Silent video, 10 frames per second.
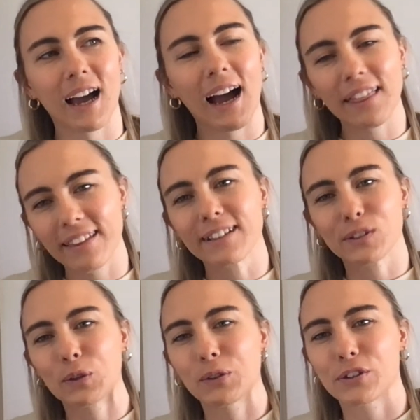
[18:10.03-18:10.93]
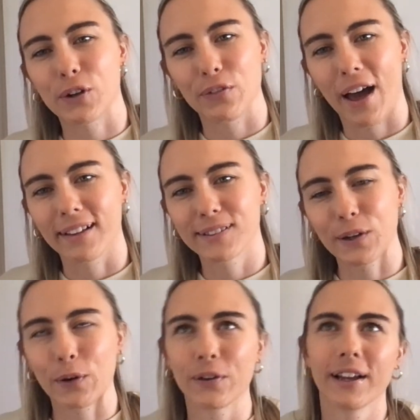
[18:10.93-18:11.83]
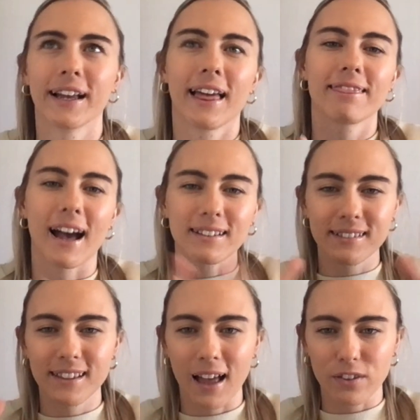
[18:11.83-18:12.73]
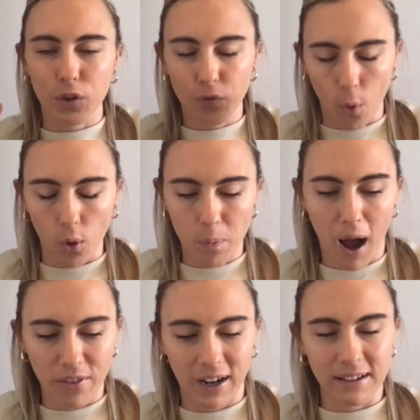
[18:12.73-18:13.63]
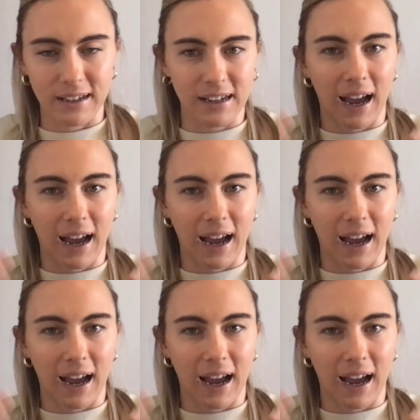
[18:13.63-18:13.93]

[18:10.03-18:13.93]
I think it's cool to show that. So that's the 4th part that I did.